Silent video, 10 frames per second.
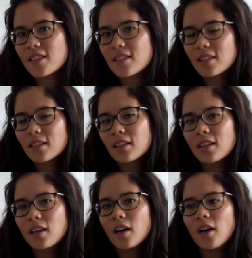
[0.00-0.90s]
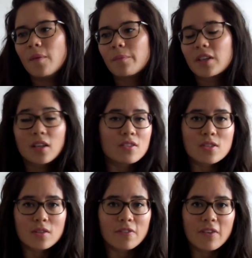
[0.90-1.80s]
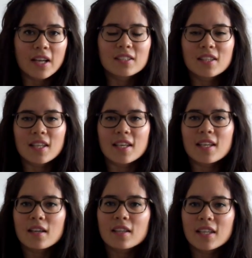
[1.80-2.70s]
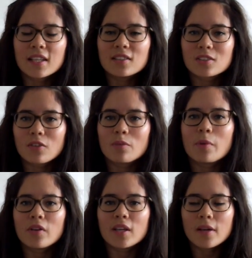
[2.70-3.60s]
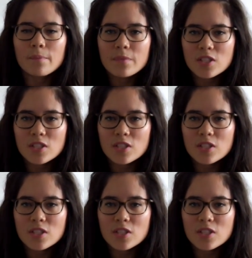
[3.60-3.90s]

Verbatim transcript: is um, going to affect the yield of ammonia.